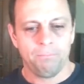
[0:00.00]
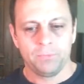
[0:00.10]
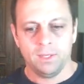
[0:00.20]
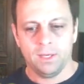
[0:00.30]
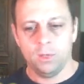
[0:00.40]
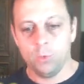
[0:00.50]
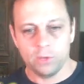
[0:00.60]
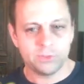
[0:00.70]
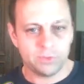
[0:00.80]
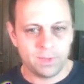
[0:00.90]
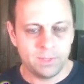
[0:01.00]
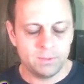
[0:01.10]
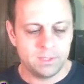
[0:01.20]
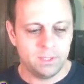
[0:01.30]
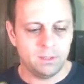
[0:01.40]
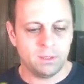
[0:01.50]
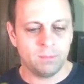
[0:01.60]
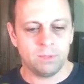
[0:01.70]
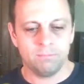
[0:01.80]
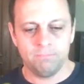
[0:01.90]
who also drop the obsidian
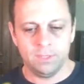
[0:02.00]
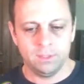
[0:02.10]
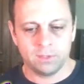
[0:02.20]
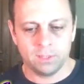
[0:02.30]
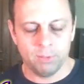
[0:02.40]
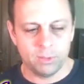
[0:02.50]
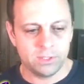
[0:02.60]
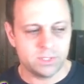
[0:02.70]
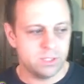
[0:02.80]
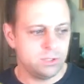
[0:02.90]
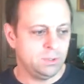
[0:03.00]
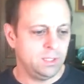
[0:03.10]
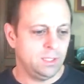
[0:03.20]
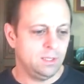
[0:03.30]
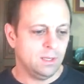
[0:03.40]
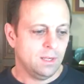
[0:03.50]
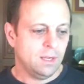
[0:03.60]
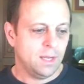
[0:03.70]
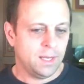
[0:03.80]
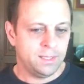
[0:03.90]
armor, the components that you need.
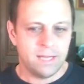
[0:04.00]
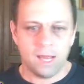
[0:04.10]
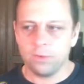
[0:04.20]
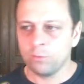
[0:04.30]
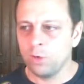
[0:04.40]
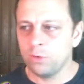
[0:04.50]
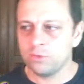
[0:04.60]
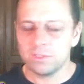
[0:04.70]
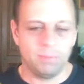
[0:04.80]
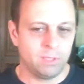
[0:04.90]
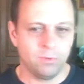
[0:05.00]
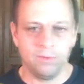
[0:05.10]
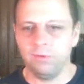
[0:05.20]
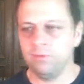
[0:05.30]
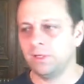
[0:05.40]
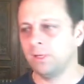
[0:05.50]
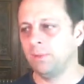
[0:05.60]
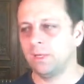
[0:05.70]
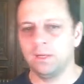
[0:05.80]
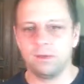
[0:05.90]
Down the road, there's a big Rift event
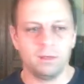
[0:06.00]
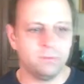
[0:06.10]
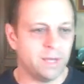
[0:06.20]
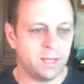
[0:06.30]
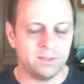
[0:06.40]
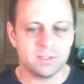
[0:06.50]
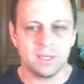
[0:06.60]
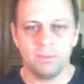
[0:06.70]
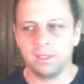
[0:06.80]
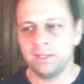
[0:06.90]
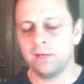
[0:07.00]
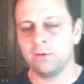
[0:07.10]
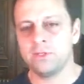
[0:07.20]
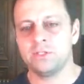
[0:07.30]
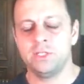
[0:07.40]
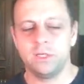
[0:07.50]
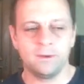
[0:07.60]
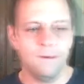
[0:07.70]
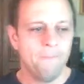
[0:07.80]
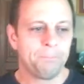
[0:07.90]
coming in. The Leviathan's coming later this
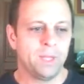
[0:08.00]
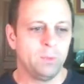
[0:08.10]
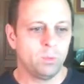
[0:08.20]
year. And with